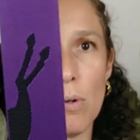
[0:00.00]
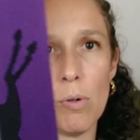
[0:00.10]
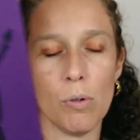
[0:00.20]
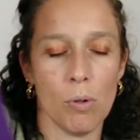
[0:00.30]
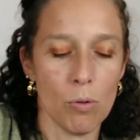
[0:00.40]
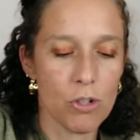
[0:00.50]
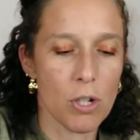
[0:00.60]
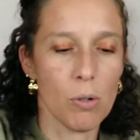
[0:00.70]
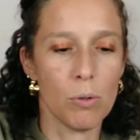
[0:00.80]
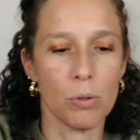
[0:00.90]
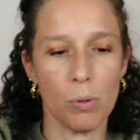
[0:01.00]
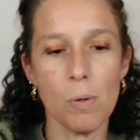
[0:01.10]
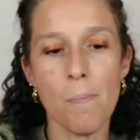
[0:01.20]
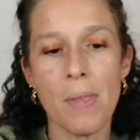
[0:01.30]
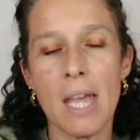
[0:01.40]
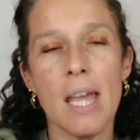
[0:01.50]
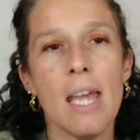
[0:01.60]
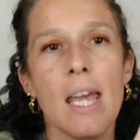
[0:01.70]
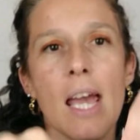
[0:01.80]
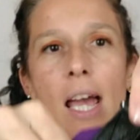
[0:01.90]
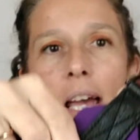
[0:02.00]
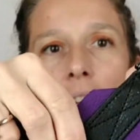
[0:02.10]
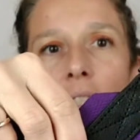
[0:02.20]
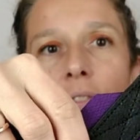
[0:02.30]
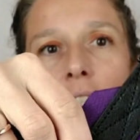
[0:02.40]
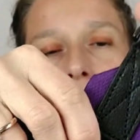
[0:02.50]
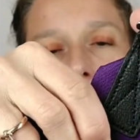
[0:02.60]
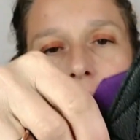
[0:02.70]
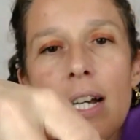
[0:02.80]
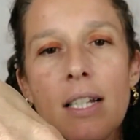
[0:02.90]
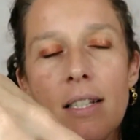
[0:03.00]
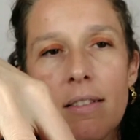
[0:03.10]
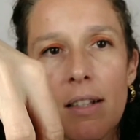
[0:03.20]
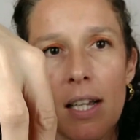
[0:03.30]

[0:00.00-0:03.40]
Longchamp logo, and the other side is